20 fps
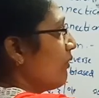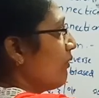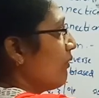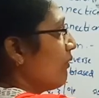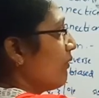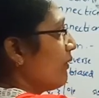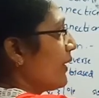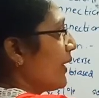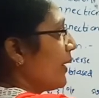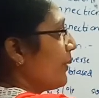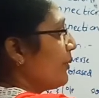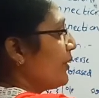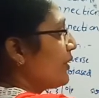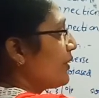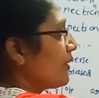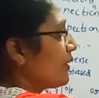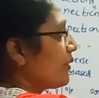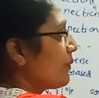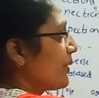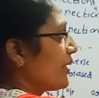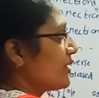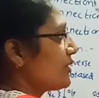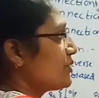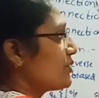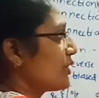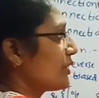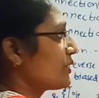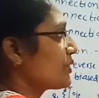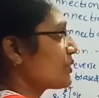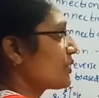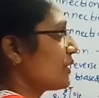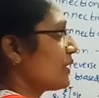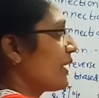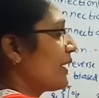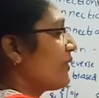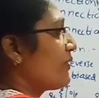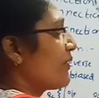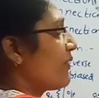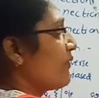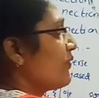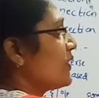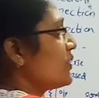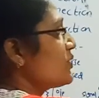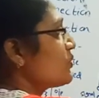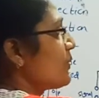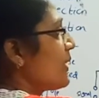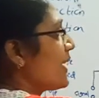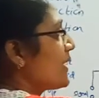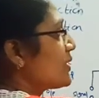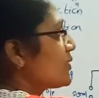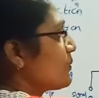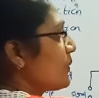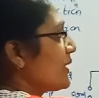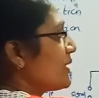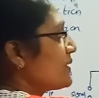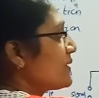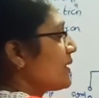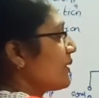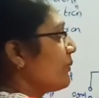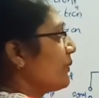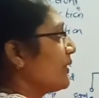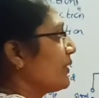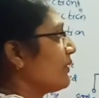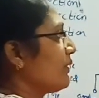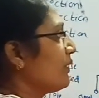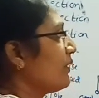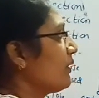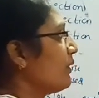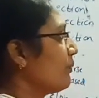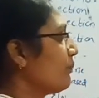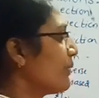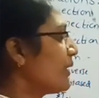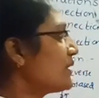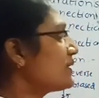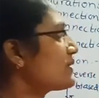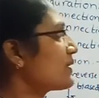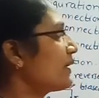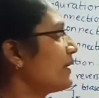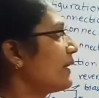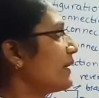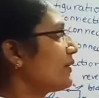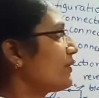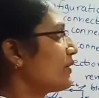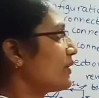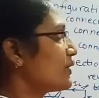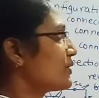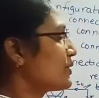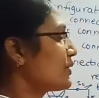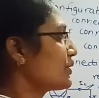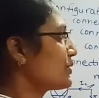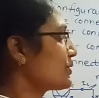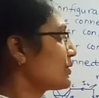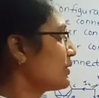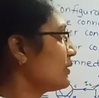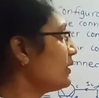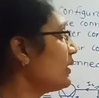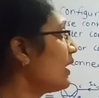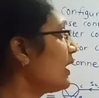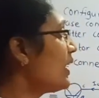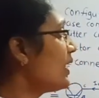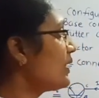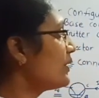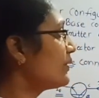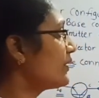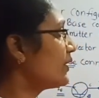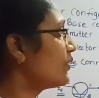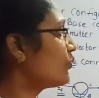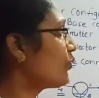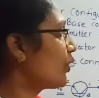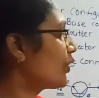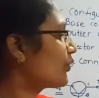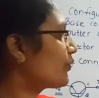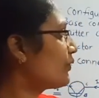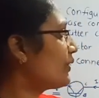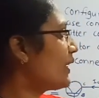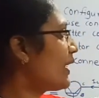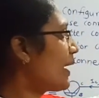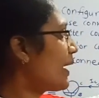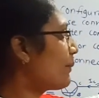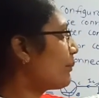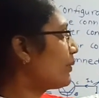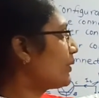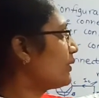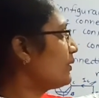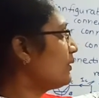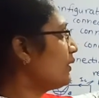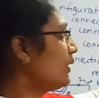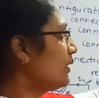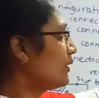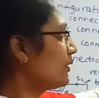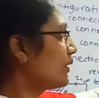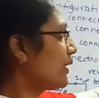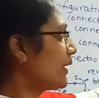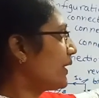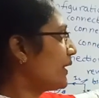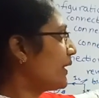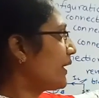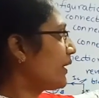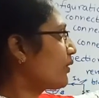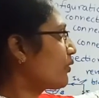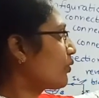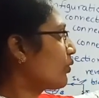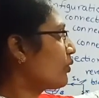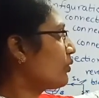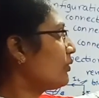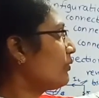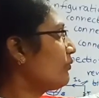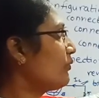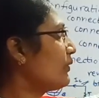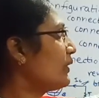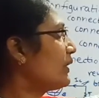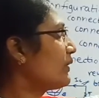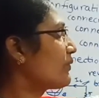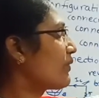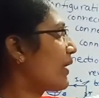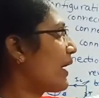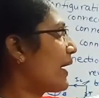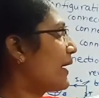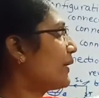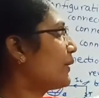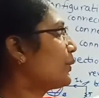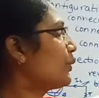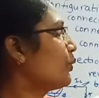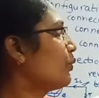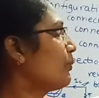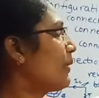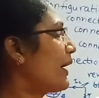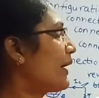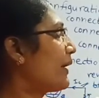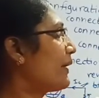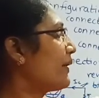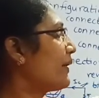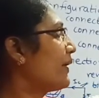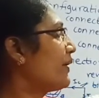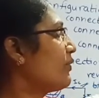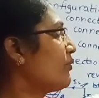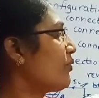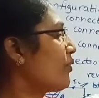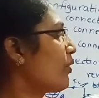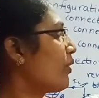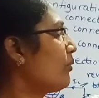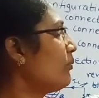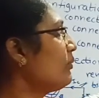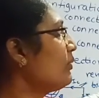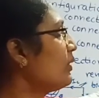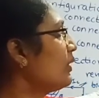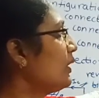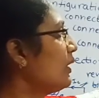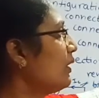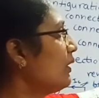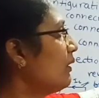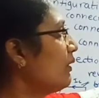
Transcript: emitter base junction and reverse bias base collector junction, then what will happen? The electron will try to migrate from